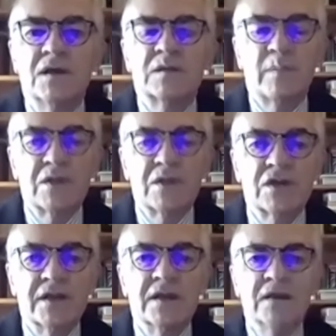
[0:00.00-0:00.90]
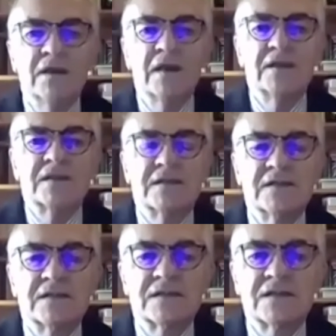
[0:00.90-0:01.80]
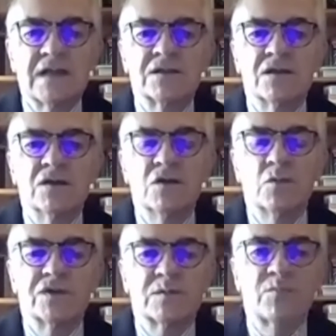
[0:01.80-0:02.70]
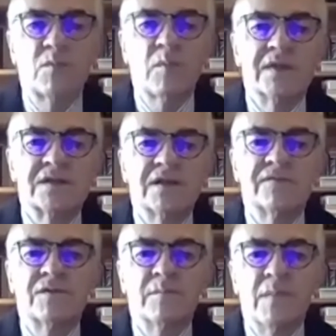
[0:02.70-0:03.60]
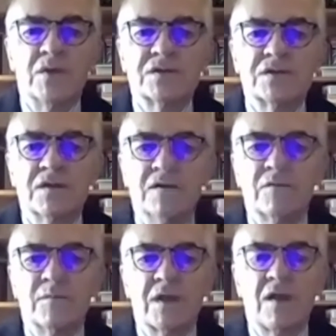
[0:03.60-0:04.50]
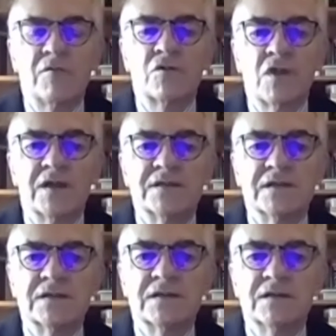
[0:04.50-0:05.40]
especially as this is a sector which has probably suffered the most from the current crisis.